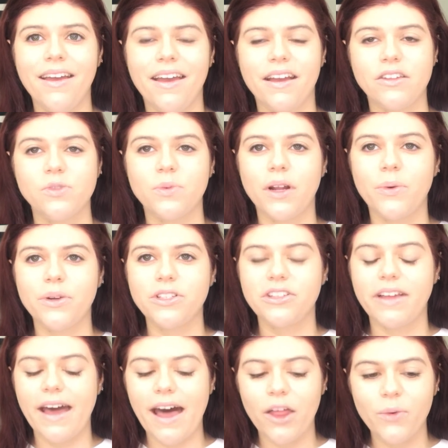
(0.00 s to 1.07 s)
That's when I went to
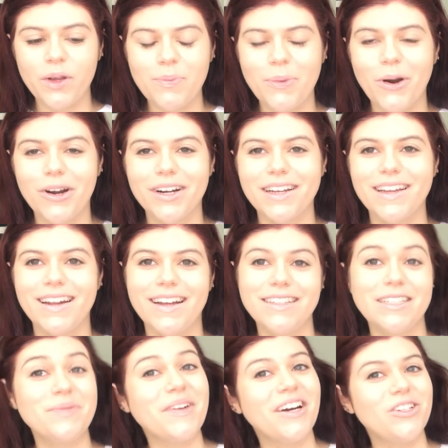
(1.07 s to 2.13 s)
the Halloween party and I
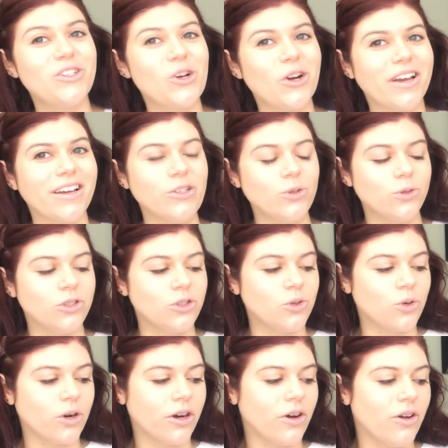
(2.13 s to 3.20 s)
did my Dark Angel
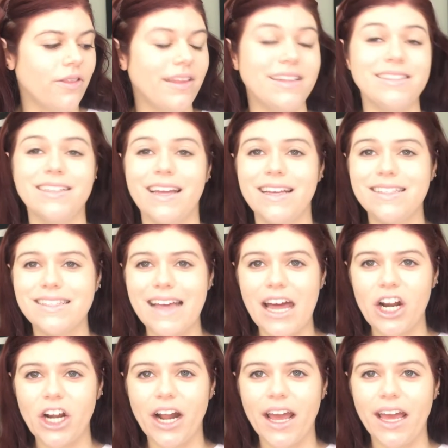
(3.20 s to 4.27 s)
tutorial, and then today's
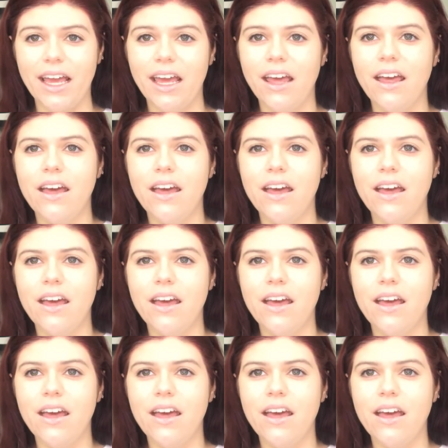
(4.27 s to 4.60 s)
Saturday.